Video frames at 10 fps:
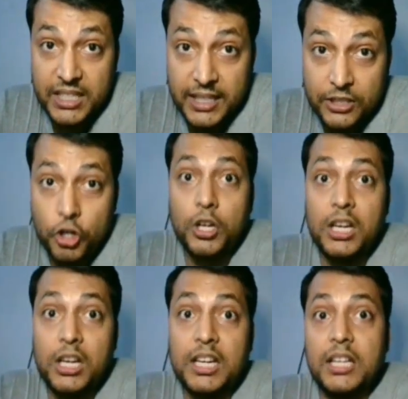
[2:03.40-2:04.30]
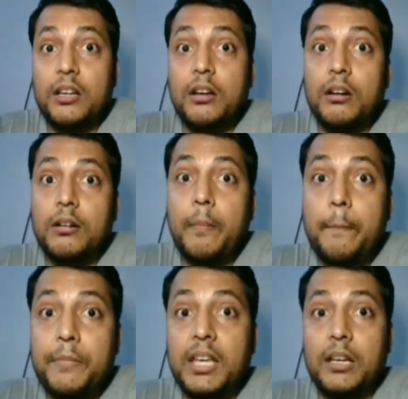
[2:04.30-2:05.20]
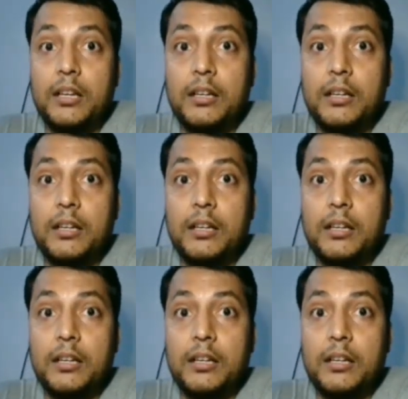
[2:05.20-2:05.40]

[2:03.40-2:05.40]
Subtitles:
at all in a male.